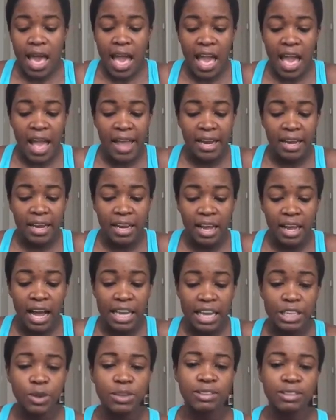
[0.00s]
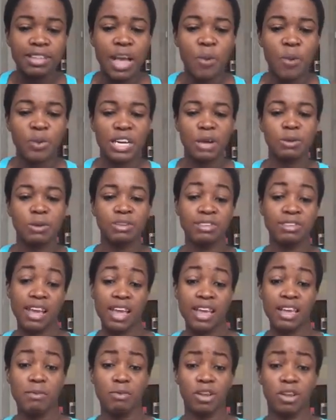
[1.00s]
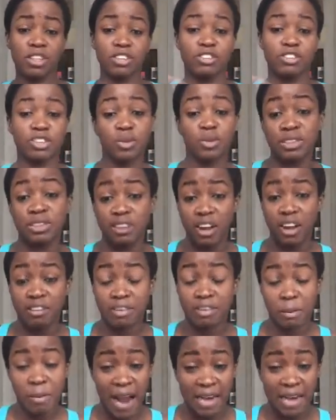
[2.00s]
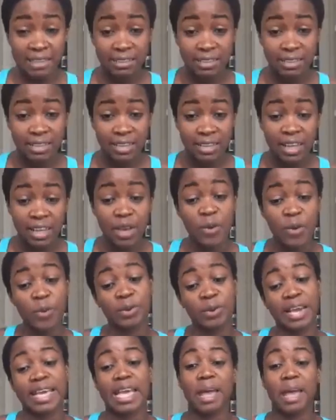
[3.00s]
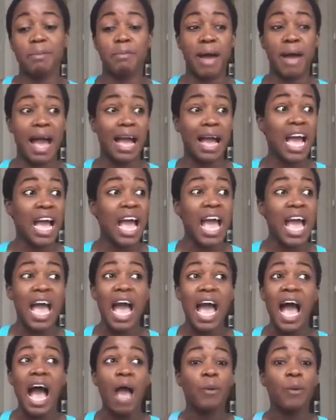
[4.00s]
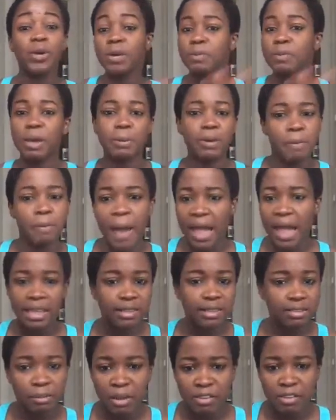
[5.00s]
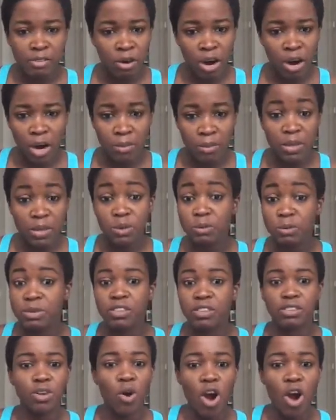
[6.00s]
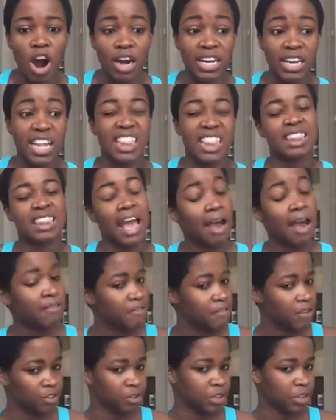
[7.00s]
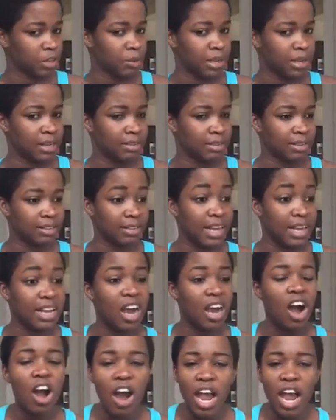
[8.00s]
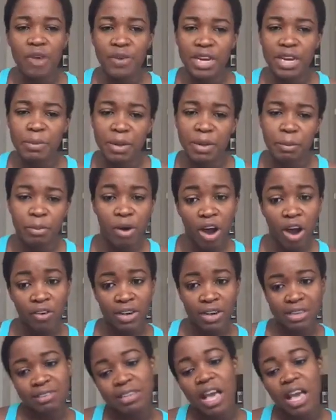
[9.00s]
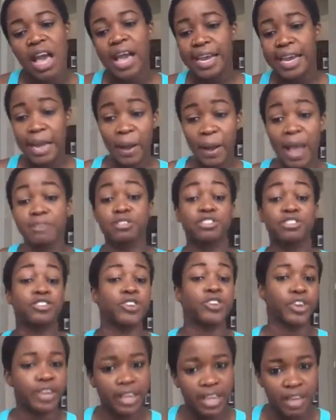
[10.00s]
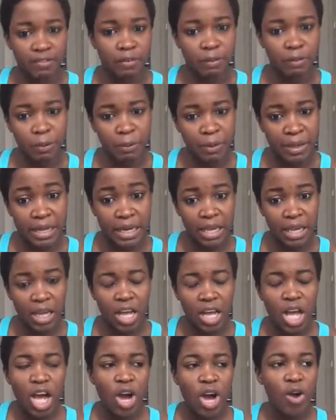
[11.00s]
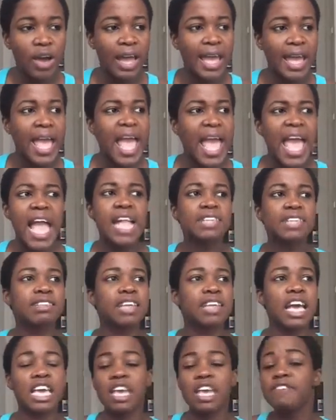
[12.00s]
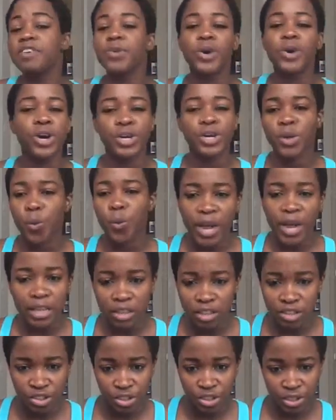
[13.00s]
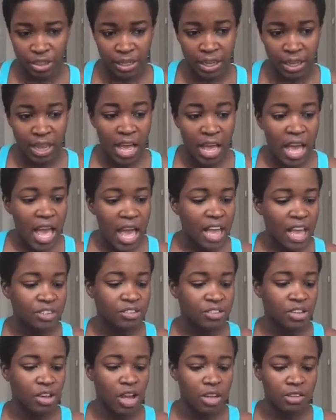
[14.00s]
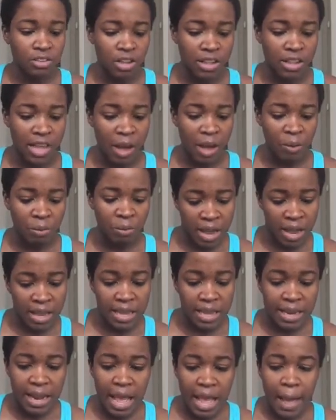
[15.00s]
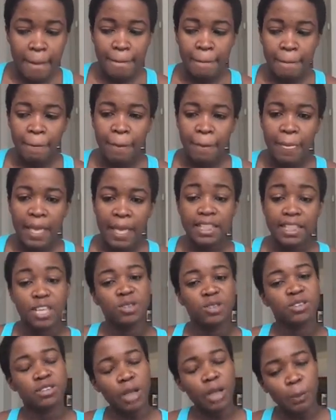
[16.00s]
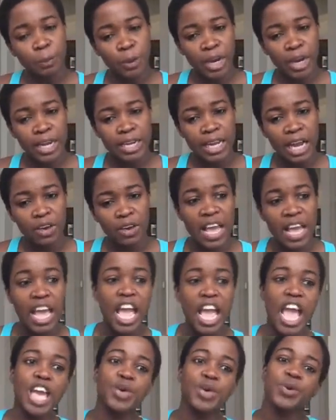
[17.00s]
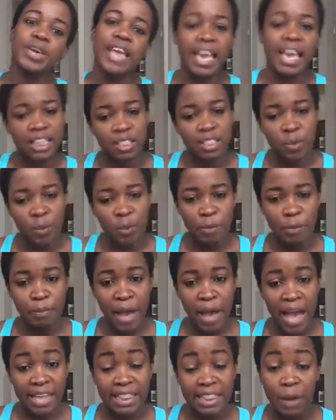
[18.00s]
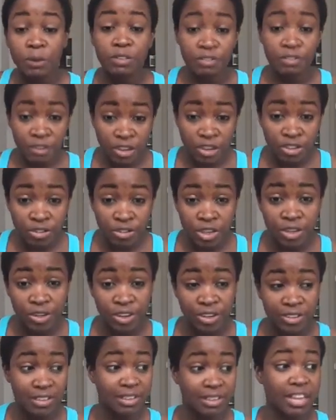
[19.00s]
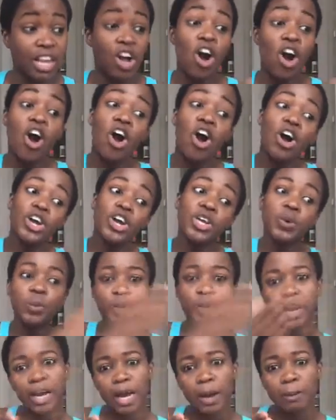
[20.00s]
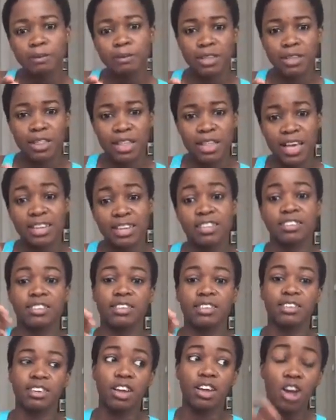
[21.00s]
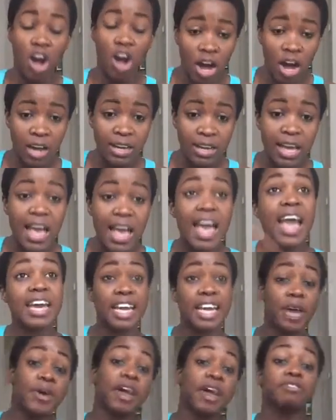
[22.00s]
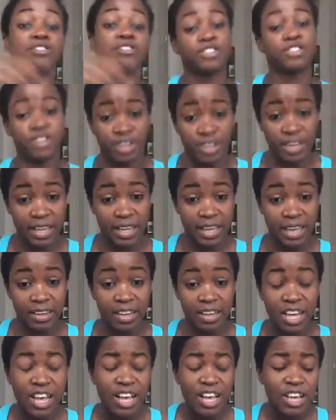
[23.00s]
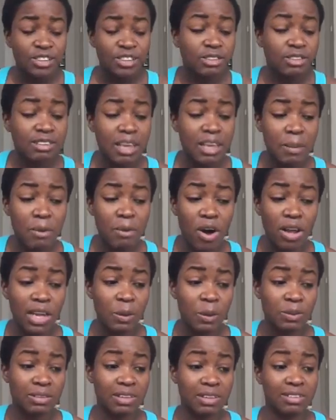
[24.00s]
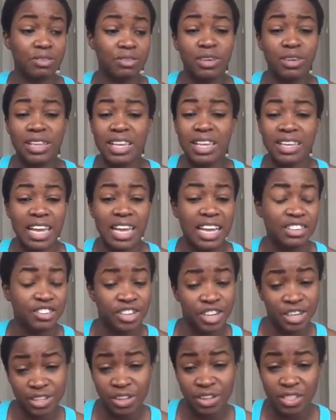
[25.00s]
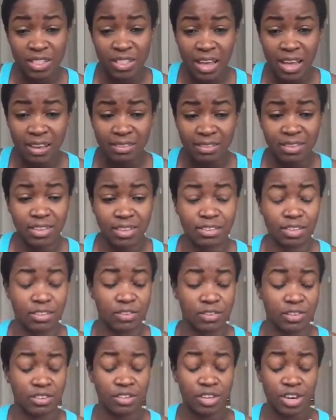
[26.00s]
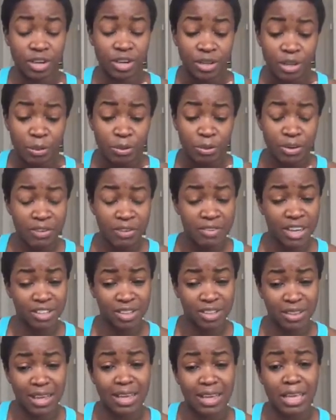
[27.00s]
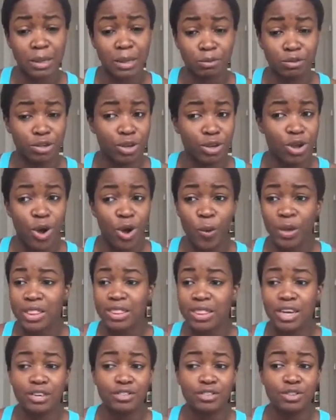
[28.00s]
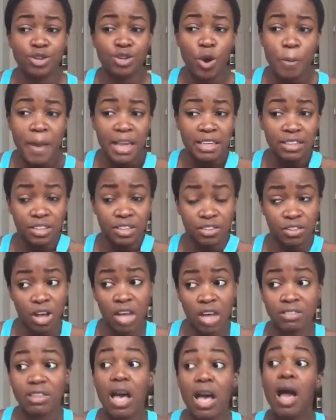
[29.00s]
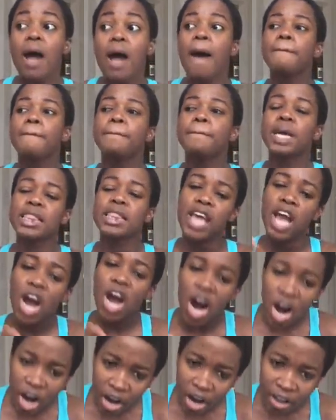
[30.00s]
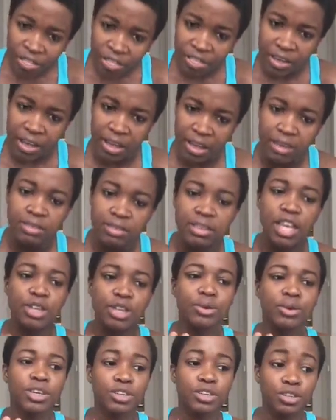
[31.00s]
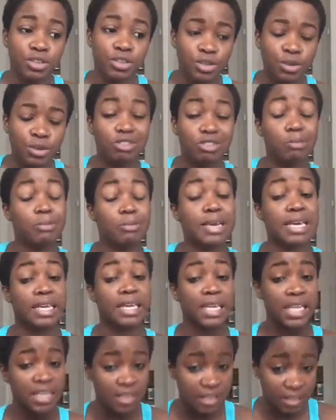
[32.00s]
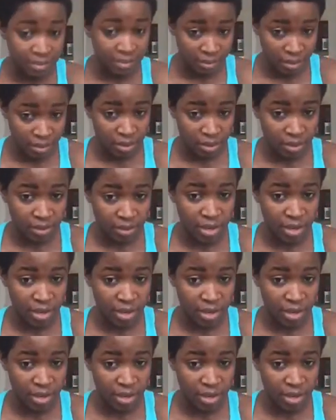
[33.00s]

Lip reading: And I noticed that when I would take more than 2 weeks off from practicing it, when I came back, I wouldn't be able to balance on my forearms. It would be so hard, and that frustrated me because it's like, oh, I already made progress. Now I have to start again from the beginning, okay? It's like if you were on a weight loss journey and you lost all that weight and then you stop working out and you gain the weight back. That would frustrate you because it's like all your work up till then is gone and now you have to start again. So Tim, all I would say, it's really an internal thing, a source of internal motivation that keeps you going. There's no magic sauce, but there are things that you can do to make it easier,